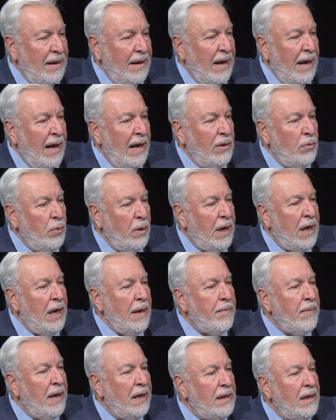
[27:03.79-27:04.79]
And we
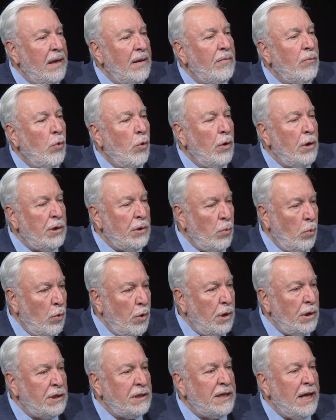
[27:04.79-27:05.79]
keep getting
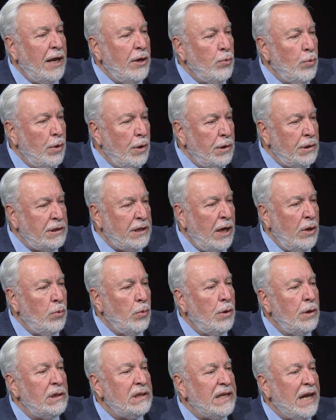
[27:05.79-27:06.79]
worse and worse and
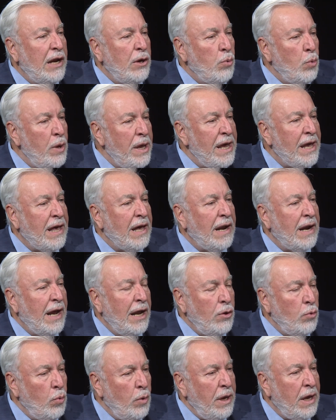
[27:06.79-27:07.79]
worse and weaker
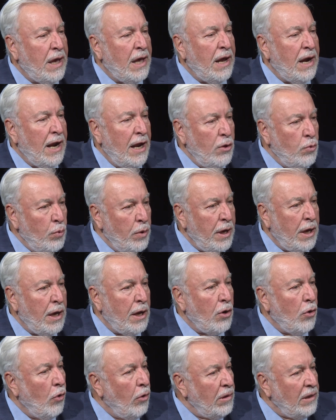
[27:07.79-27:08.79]
and weaker and
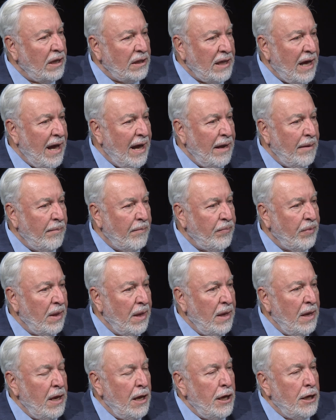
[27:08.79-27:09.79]
weaker all the time.
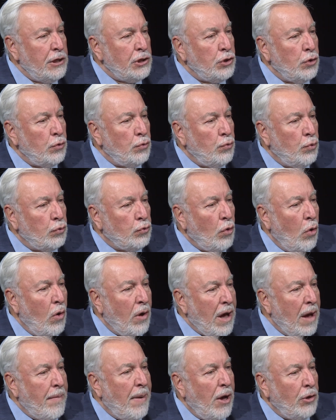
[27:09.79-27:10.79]
So to
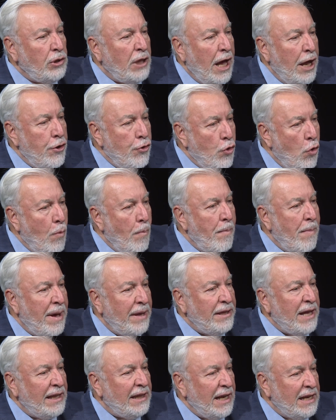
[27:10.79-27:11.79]
talk about an
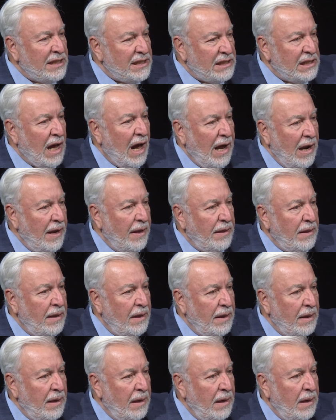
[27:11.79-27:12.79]
ummah that is solid
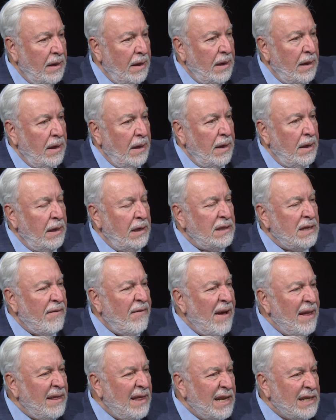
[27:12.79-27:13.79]
is a
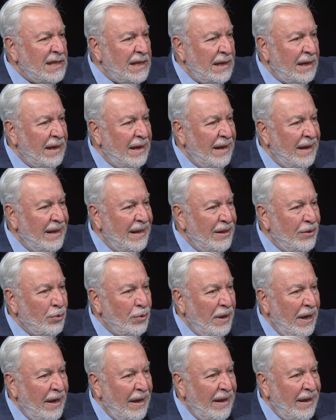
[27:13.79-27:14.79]
fantasy
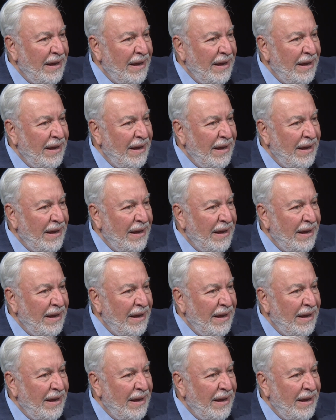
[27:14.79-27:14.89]
today.